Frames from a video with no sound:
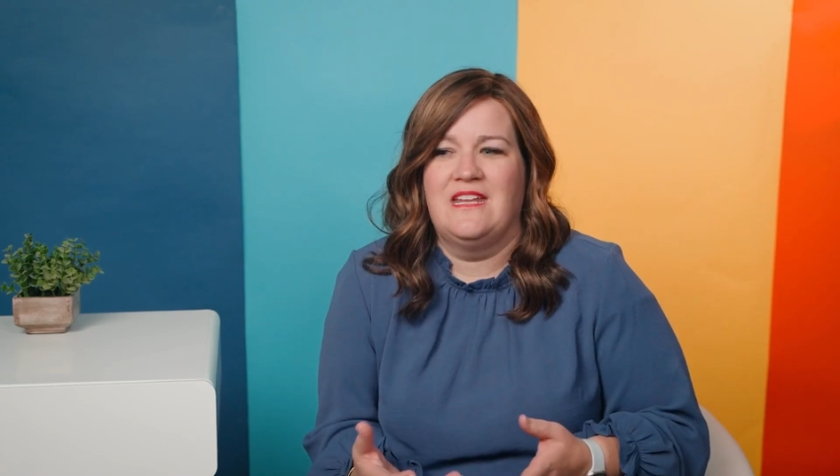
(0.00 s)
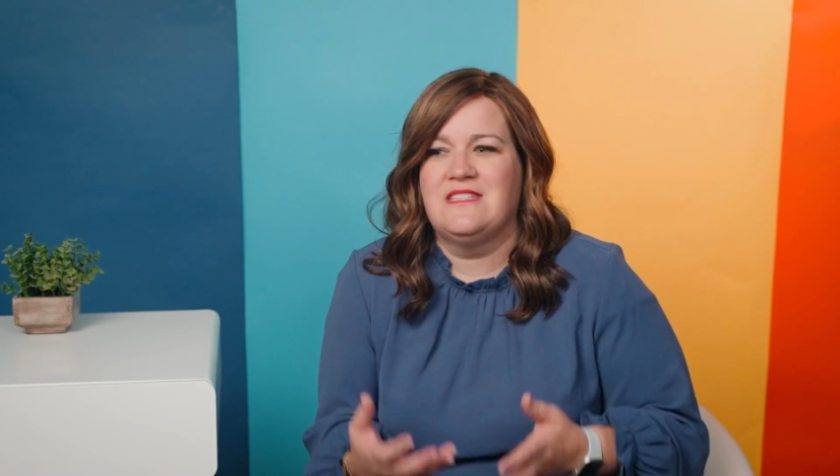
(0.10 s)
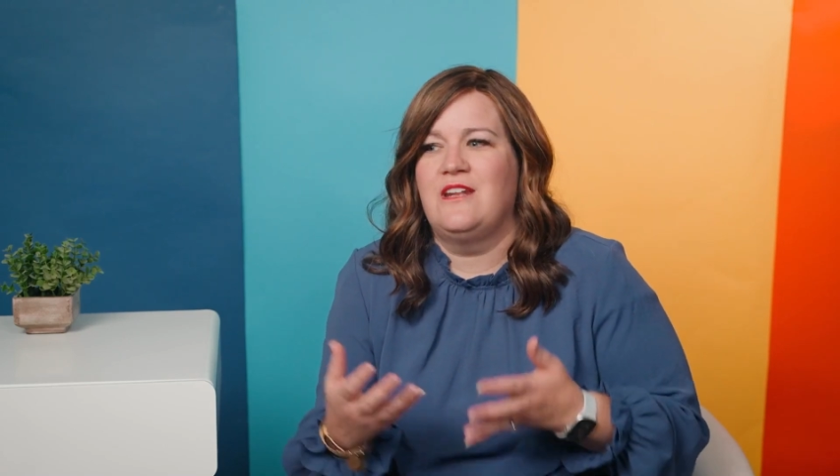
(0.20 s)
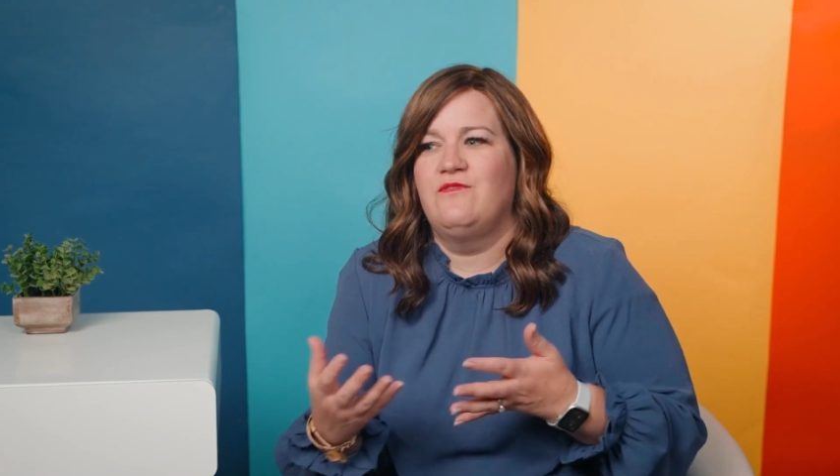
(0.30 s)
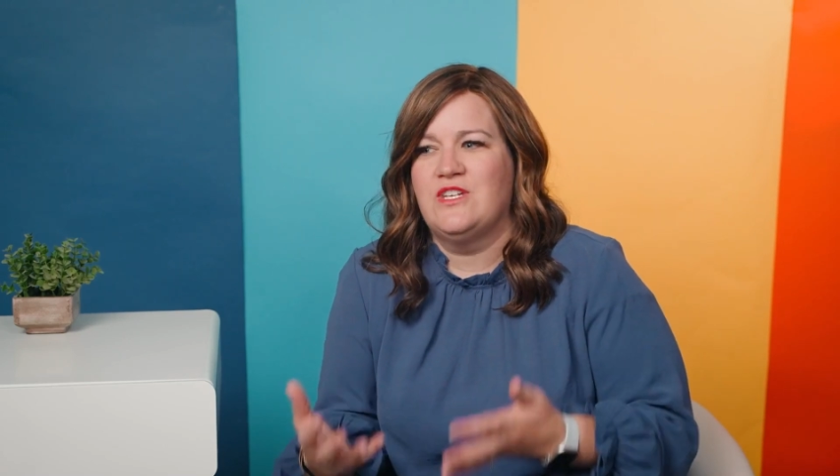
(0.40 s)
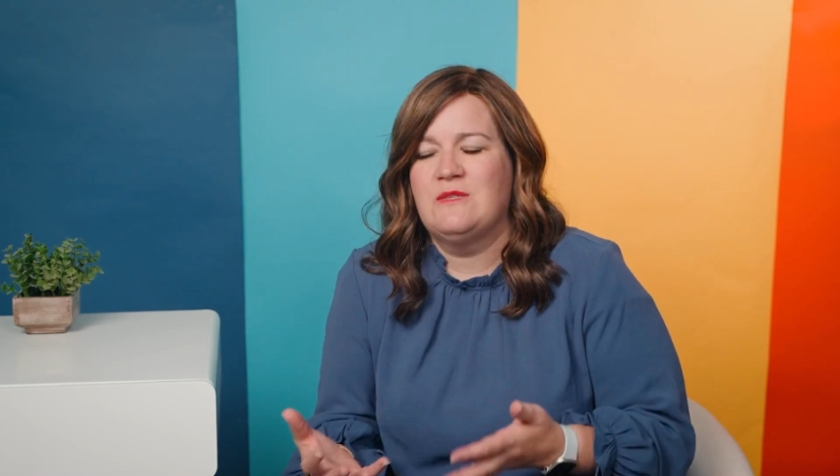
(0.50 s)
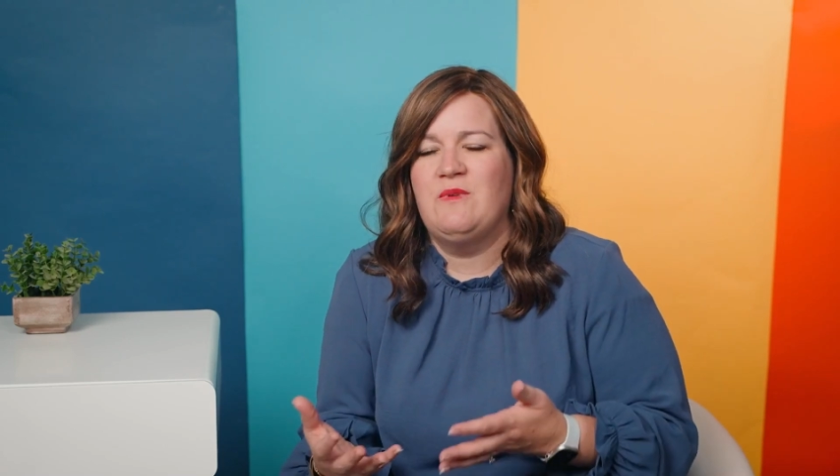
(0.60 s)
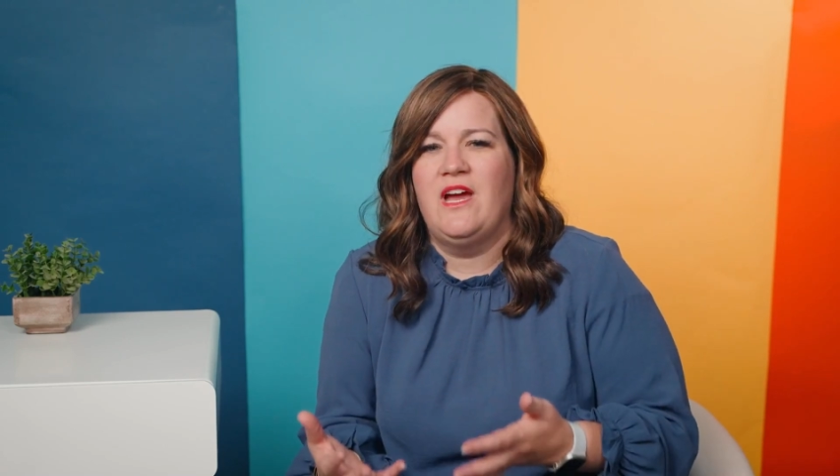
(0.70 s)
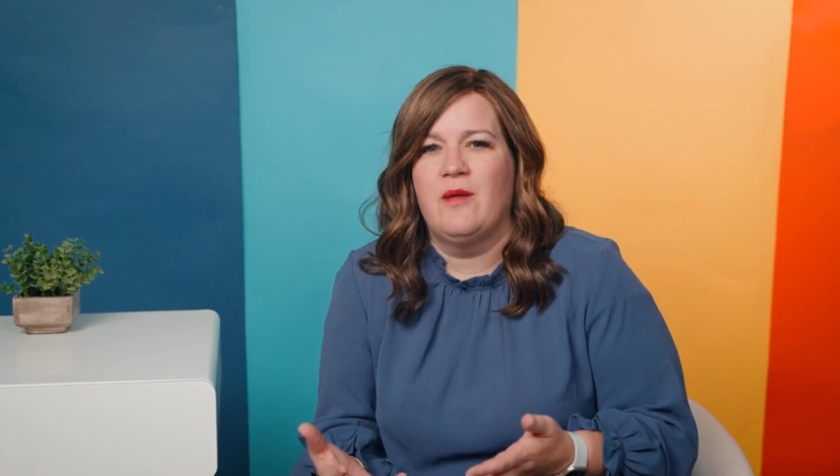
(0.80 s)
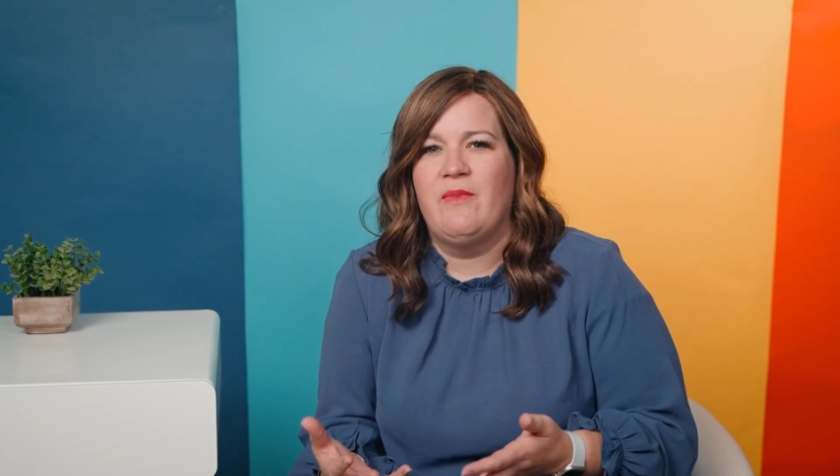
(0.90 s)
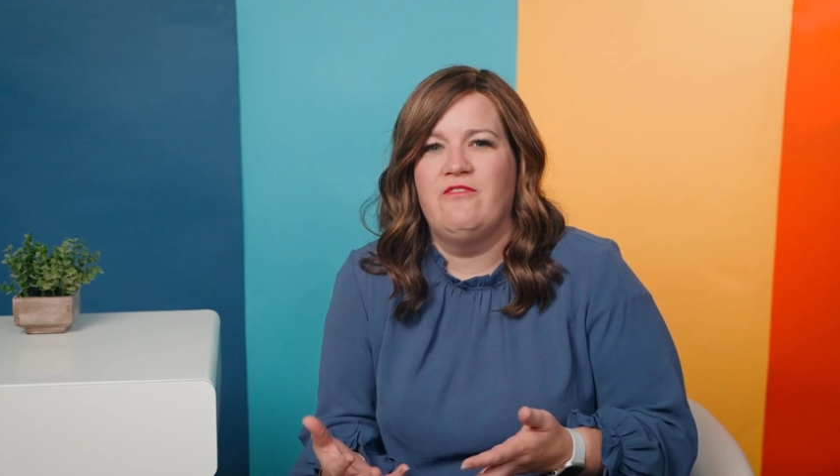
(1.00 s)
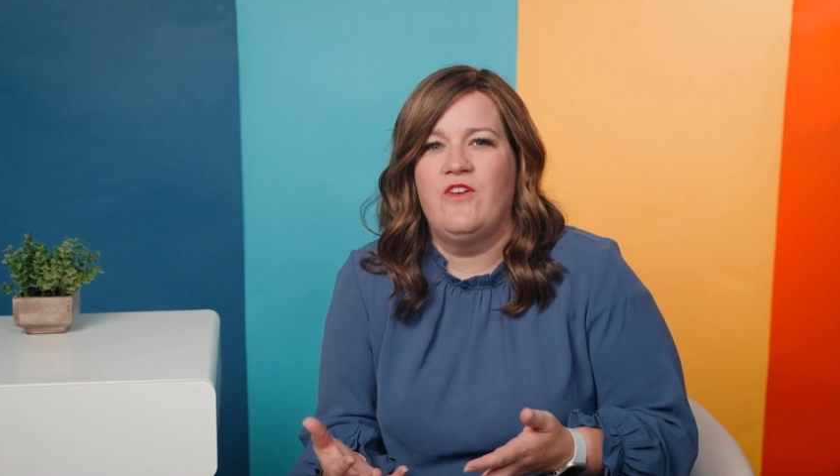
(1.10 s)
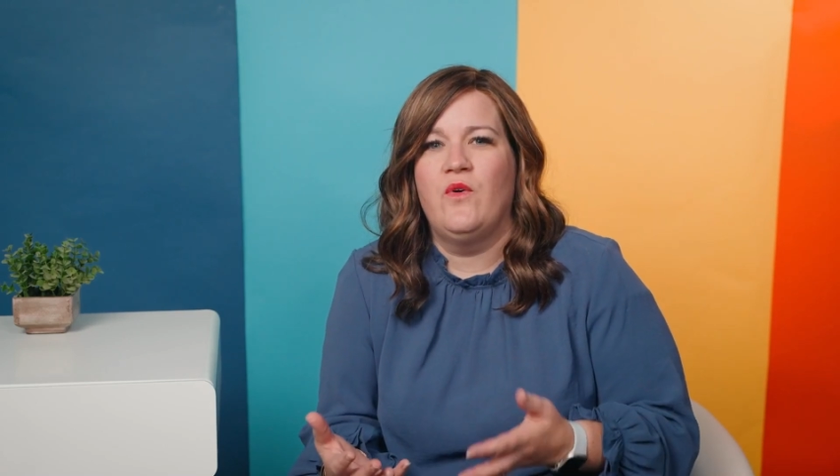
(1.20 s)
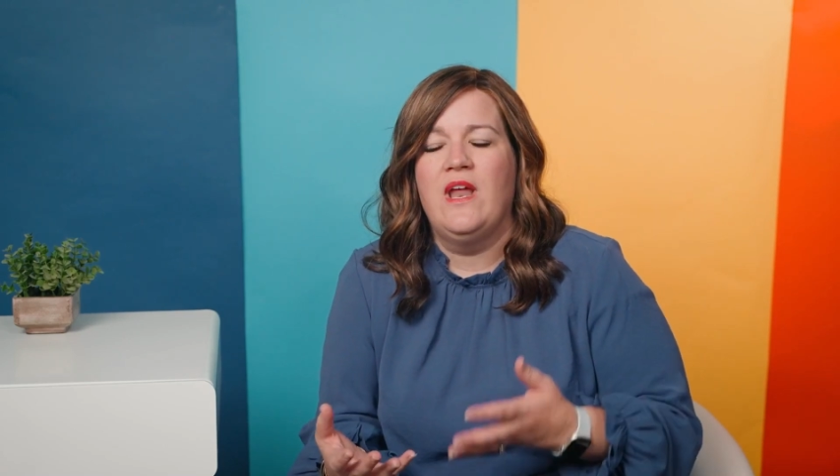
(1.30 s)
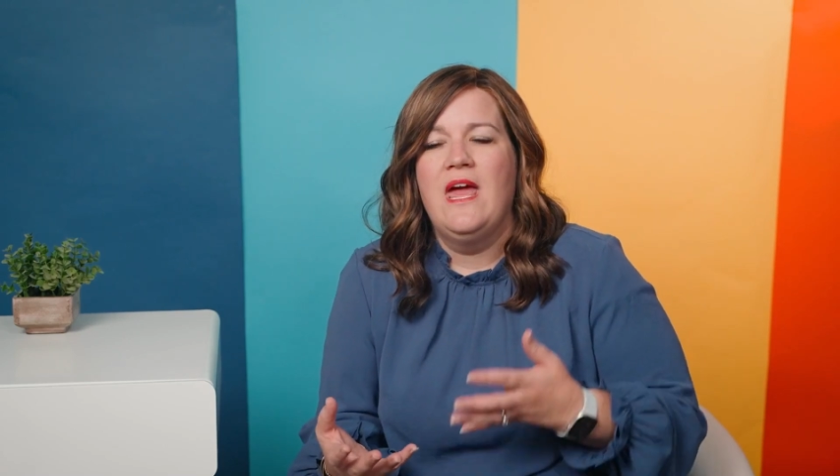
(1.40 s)
instead of just being on my
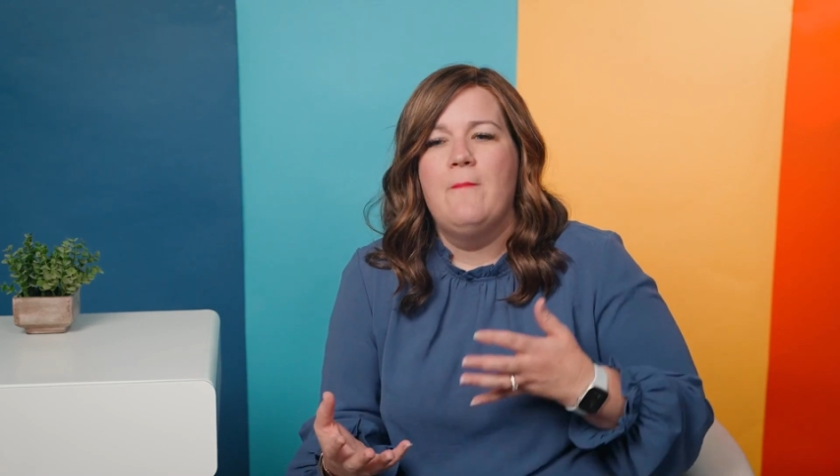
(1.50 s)
phone.